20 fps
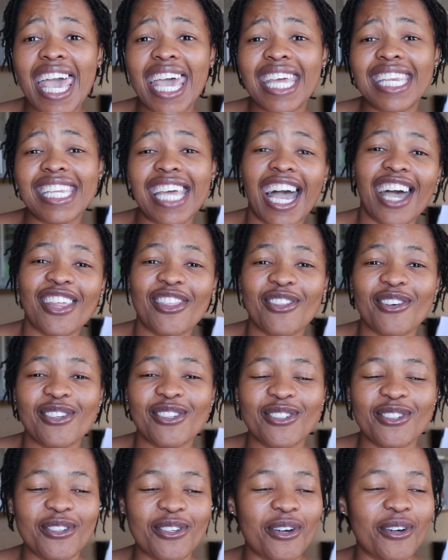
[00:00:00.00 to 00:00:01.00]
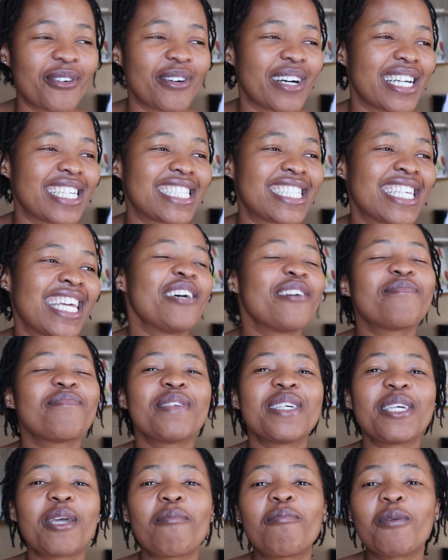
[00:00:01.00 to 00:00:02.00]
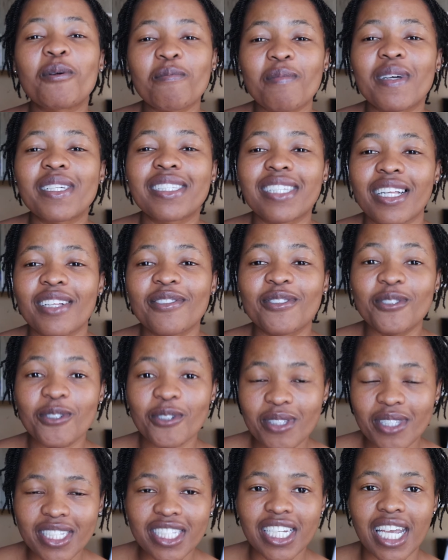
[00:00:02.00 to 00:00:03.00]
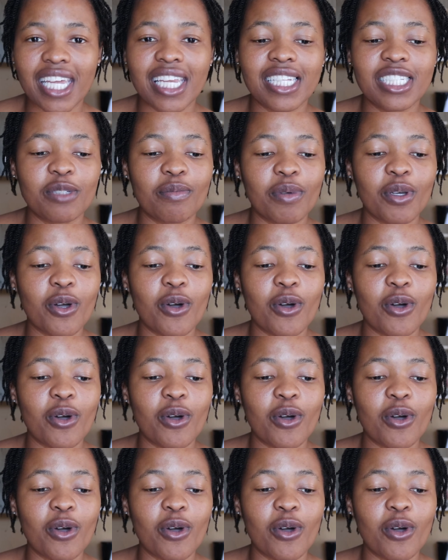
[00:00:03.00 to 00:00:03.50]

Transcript: and I thought, you know what, let me put myself to the challenge,